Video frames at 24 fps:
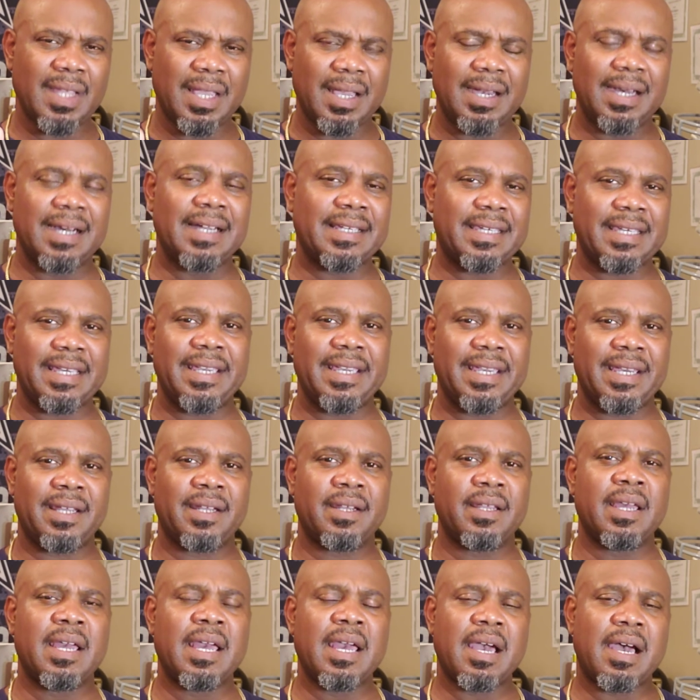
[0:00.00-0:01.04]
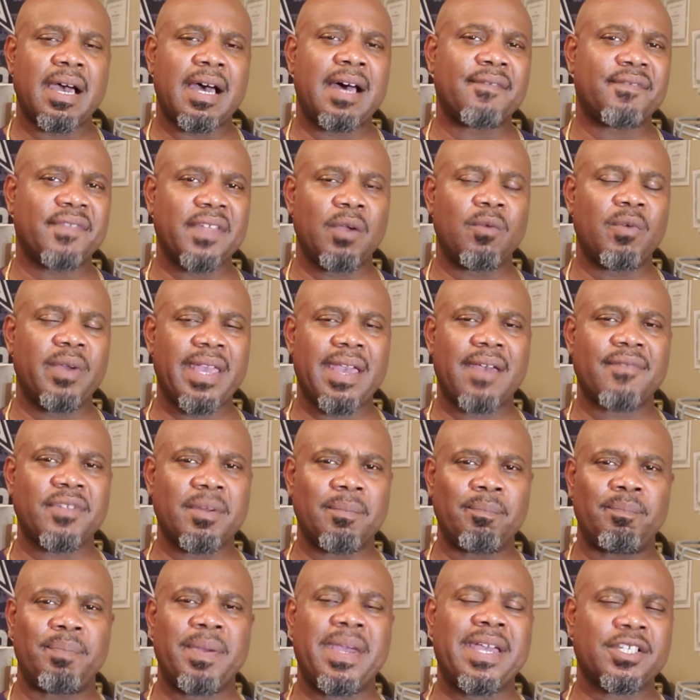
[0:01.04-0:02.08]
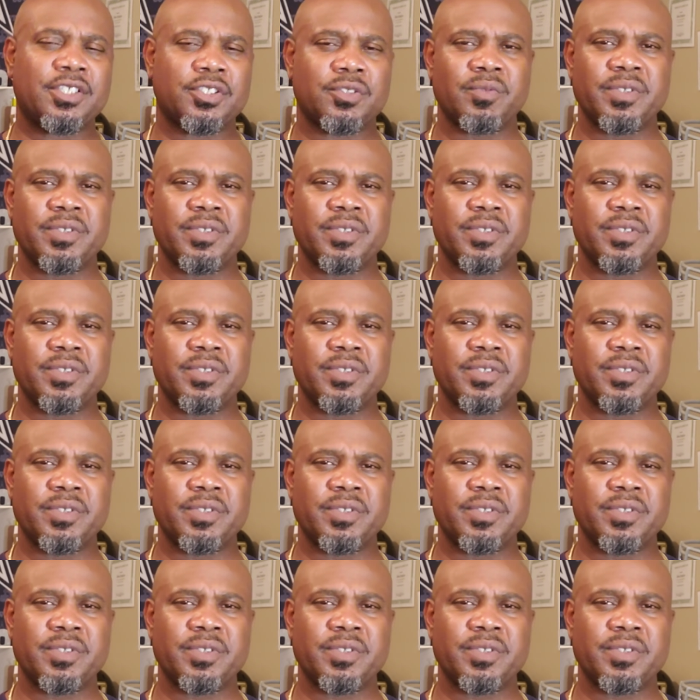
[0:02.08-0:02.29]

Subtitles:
I think we have the best